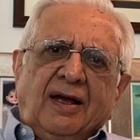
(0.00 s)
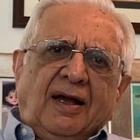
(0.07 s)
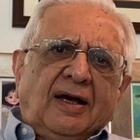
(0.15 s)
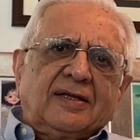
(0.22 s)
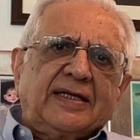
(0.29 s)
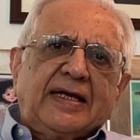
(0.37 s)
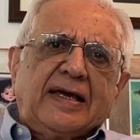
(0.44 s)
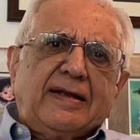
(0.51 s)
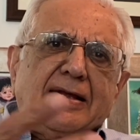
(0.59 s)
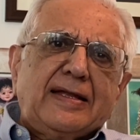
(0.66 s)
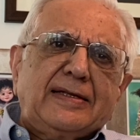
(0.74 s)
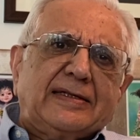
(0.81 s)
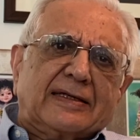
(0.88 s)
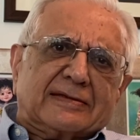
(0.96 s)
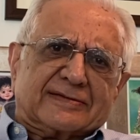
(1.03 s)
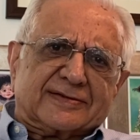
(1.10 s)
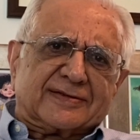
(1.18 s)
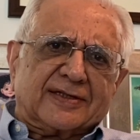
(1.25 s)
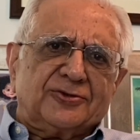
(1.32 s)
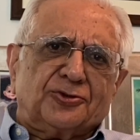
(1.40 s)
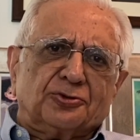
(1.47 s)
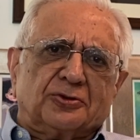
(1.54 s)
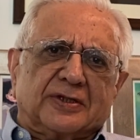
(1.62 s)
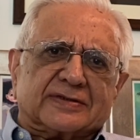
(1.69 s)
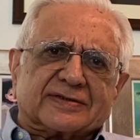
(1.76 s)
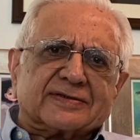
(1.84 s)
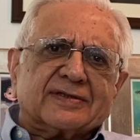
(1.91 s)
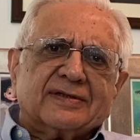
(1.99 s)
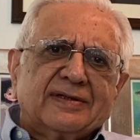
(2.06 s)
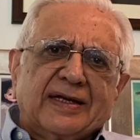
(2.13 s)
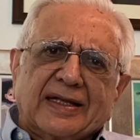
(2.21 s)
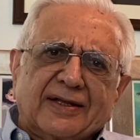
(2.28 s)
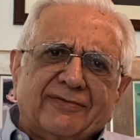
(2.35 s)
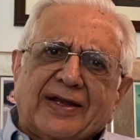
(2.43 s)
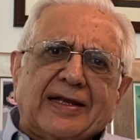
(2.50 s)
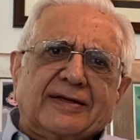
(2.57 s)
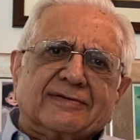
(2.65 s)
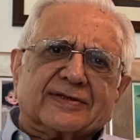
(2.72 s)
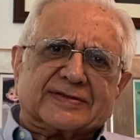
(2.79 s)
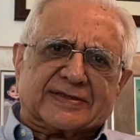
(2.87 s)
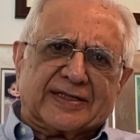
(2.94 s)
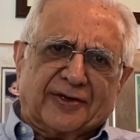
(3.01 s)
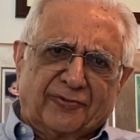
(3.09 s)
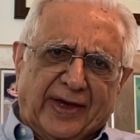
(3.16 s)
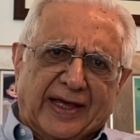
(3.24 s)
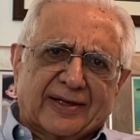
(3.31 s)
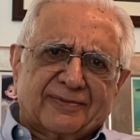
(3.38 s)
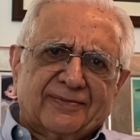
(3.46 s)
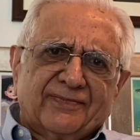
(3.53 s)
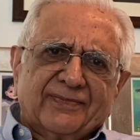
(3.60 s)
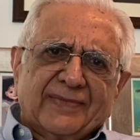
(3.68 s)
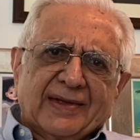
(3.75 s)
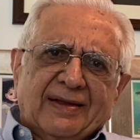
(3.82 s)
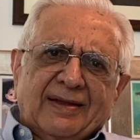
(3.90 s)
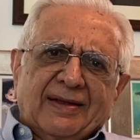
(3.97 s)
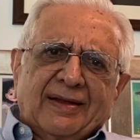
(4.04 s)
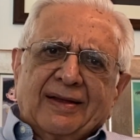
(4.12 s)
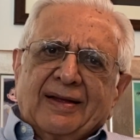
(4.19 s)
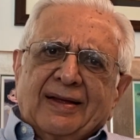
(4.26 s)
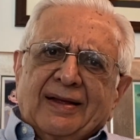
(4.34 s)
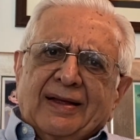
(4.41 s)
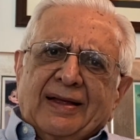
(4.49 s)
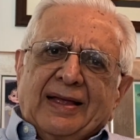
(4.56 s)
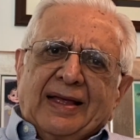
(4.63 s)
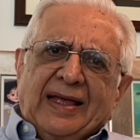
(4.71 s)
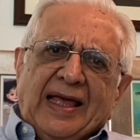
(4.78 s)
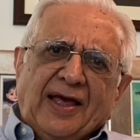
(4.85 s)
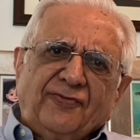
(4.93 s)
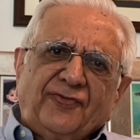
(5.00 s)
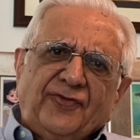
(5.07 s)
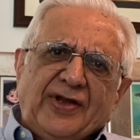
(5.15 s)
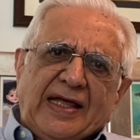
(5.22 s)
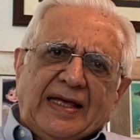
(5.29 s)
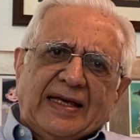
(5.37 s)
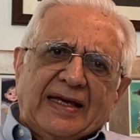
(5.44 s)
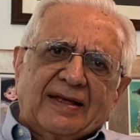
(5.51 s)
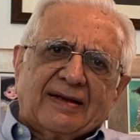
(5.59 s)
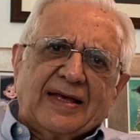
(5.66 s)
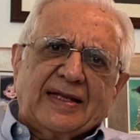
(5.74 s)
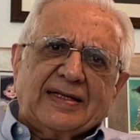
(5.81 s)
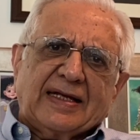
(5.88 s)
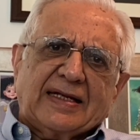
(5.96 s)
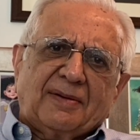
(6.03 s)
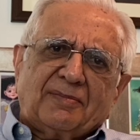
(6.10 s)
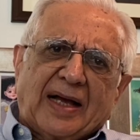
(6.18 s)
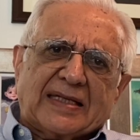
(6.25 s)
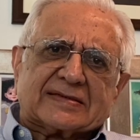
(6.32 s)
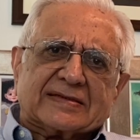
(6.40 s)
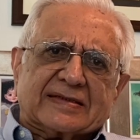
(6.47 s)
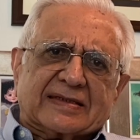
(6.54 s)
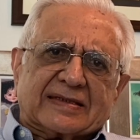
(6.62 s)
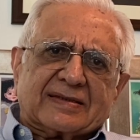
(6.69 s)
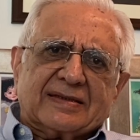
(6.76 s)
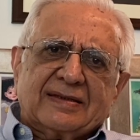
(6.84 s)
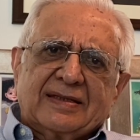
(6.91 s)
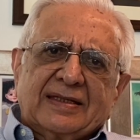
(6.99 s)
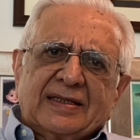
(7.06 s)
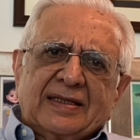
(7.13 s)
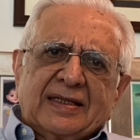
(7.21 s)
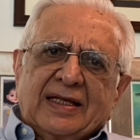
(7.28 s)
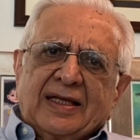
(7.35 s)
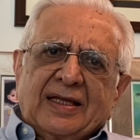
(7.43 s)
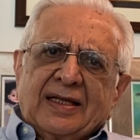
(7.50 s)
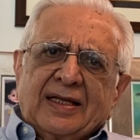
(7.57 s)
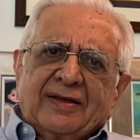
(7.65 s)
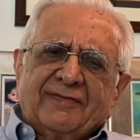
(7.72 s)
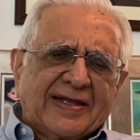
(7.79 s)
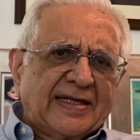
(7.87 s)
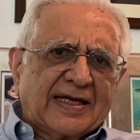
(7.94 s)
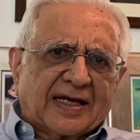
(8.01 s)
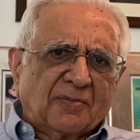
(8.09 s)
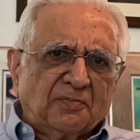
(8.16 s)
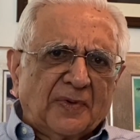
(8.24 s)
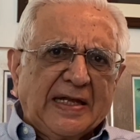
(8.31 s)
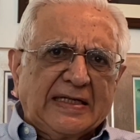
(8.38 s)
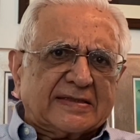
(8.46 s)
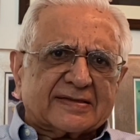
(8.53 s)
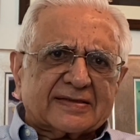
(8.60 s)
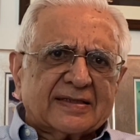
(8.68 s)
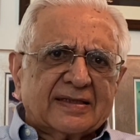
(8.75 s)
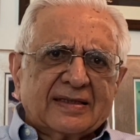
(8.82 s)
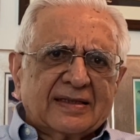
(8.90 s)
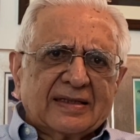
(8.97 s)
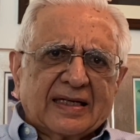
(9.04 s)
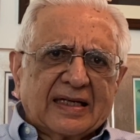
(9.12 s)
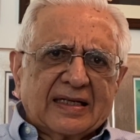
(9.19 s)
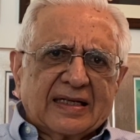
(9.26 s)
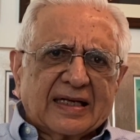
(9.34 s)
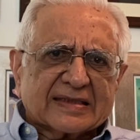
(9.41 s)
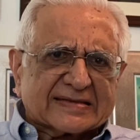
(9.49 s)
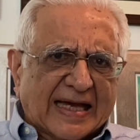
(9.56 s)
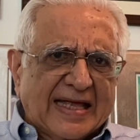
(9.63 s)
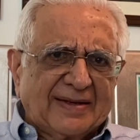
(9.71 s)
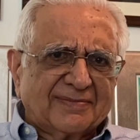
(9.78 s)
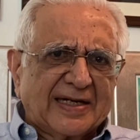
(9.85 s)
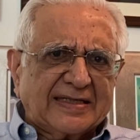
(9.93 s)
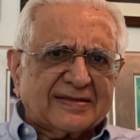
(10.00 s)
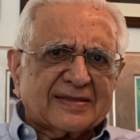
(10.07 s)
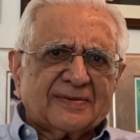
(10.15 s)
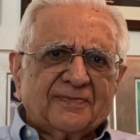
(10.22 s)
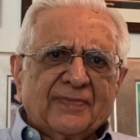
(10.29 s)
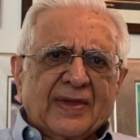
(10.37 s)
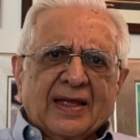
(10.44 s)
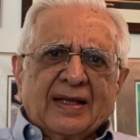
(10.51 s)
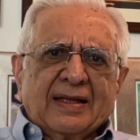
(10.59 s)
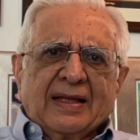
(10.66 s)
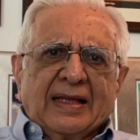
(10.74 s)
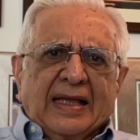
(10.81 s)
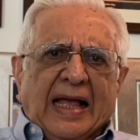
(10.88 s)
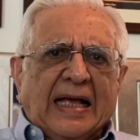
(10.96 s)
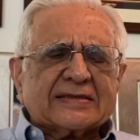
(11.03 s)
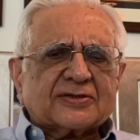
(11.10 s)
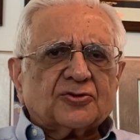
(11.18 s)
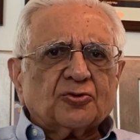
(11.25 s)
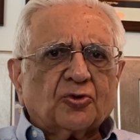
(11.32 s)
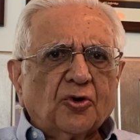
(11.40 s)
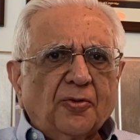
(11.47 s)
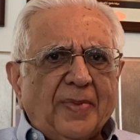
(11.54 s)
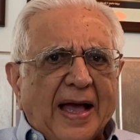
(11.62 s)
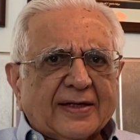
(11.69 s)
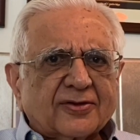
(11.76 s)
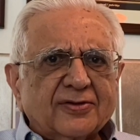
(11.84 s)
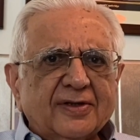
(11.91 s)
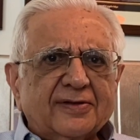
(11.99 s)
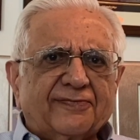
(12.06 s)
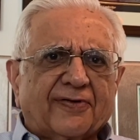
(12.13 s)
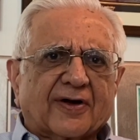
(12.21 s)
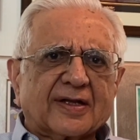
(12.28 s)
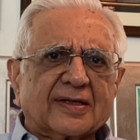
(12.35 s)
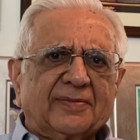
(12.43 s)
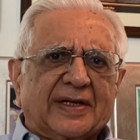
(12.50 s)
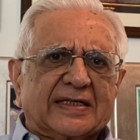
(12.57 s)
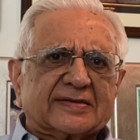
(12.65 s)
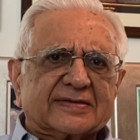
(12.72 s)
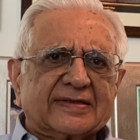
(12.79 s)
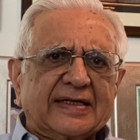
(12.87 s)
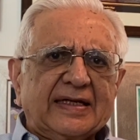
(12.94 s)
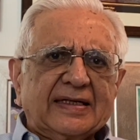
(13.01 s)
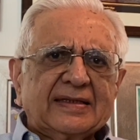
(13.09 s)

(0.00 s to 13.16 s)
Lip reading: The Iranians do this in a very interesting way. Every Iranian ambassador, when he completes assignment, has to go back to the Foreign Ministry,